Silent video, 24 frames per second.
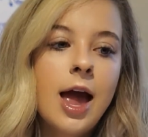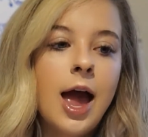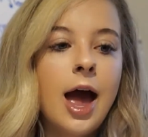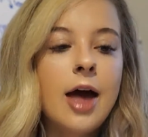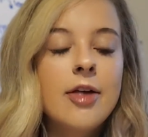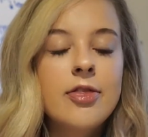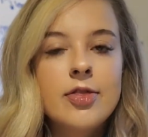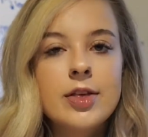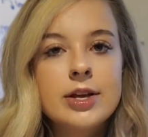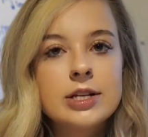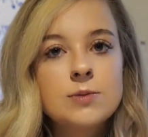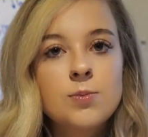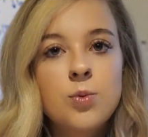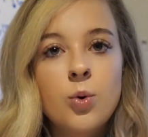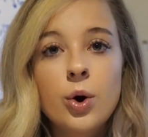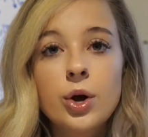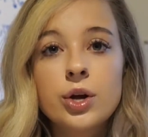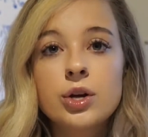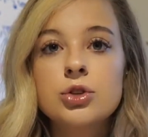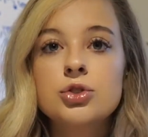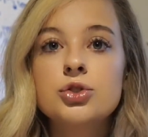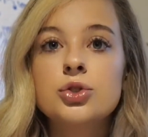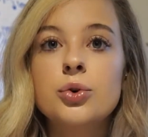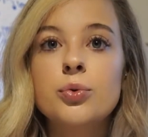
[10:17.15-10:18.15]
At this
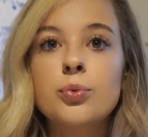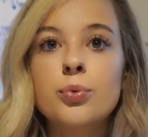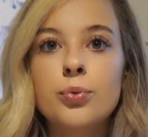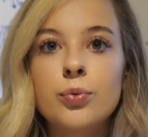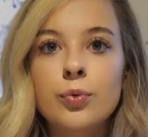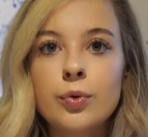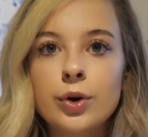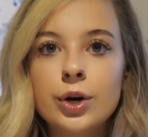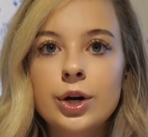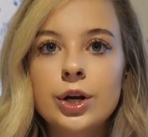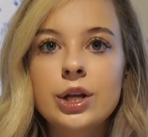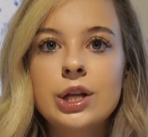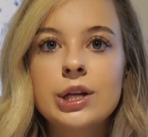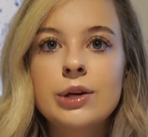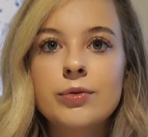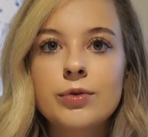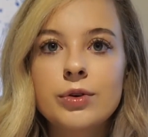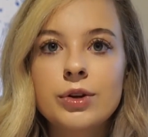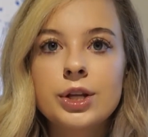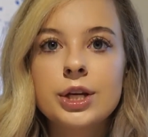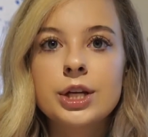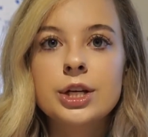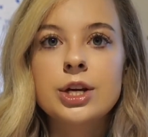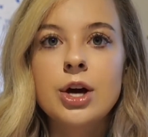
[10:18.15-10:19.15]
point, you should
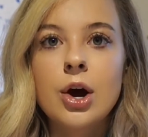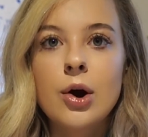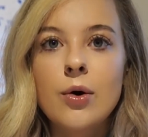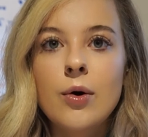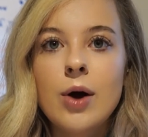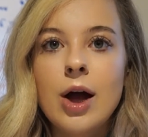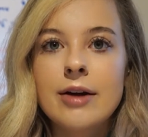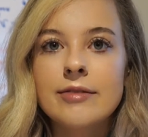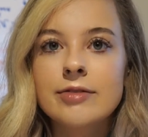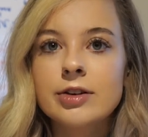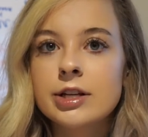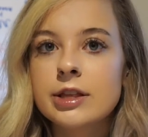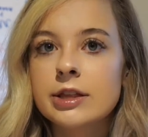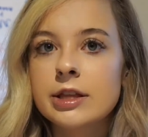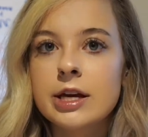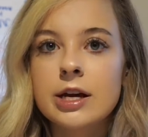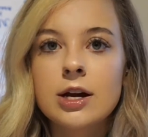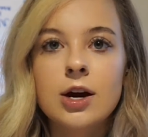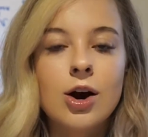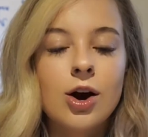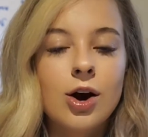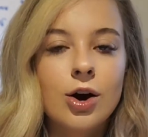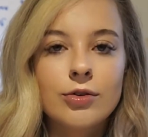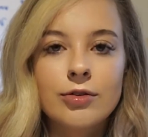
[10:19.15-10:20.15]
really know
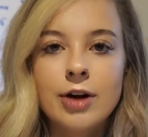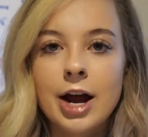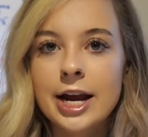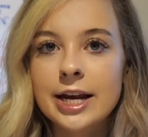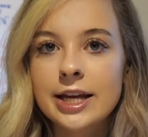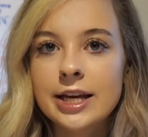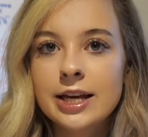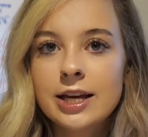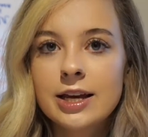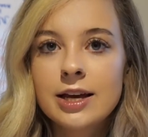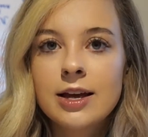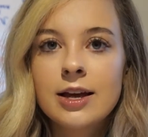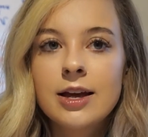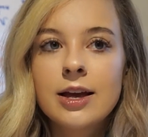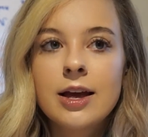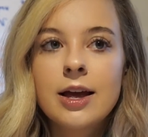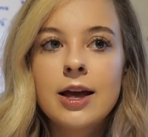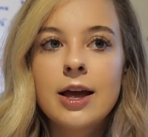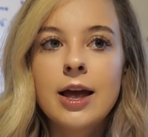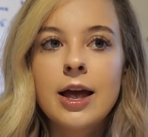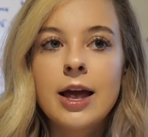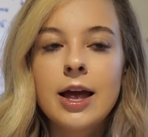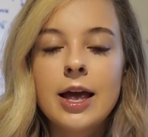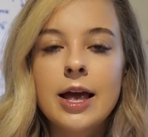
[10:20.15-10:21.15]
everything
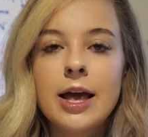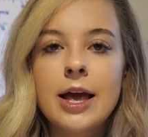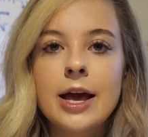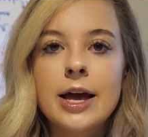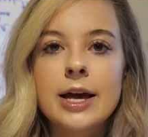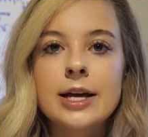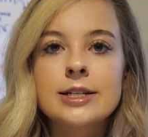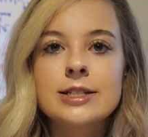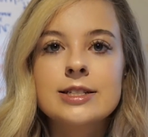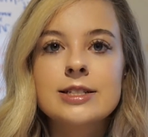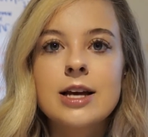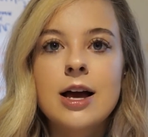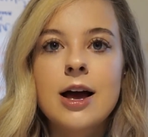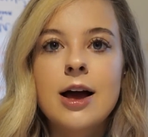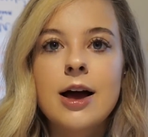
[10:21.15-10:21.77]
already, and